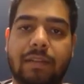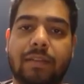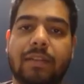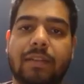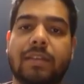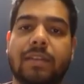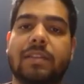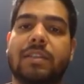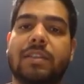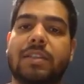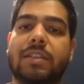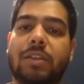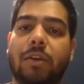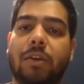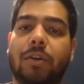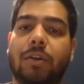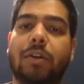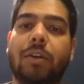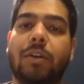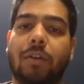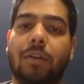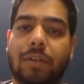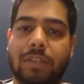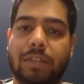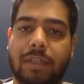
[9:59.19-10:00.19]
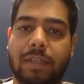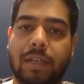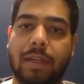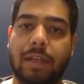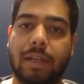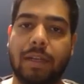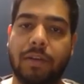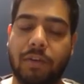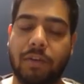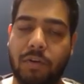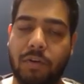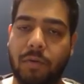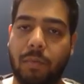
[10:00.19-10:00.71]
This is not
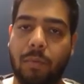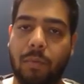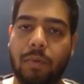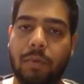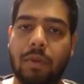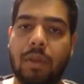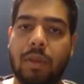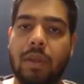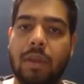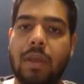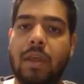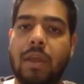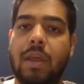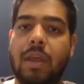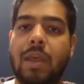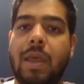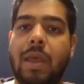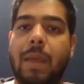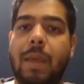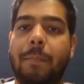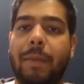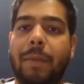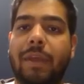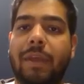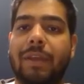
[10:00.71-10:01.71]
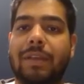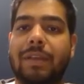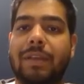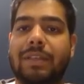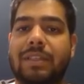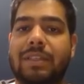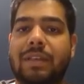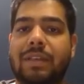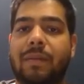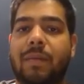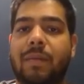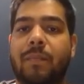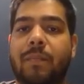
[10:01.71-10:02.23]
logically true
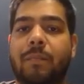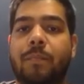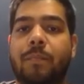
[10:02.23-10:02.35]
because